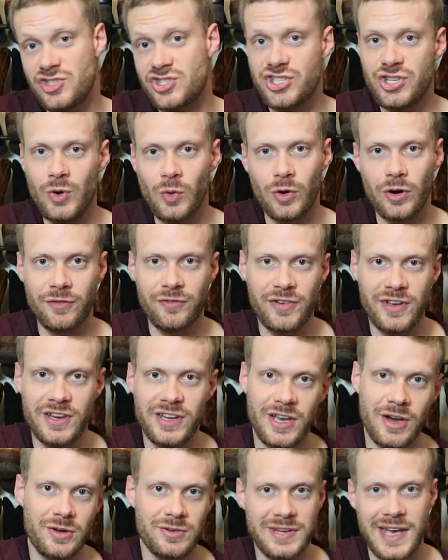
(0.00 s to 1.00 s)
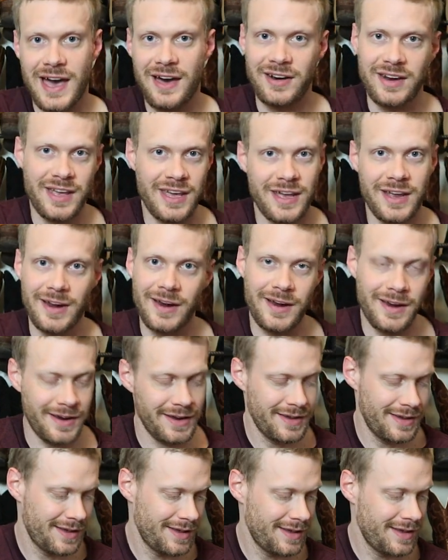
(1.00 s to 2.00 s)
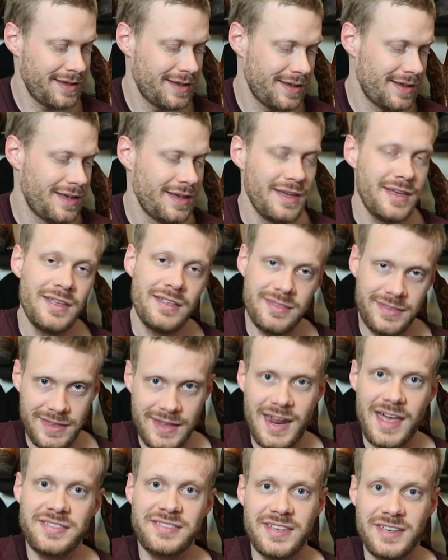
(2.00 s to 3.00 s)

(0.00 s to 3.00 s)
tour video down here that I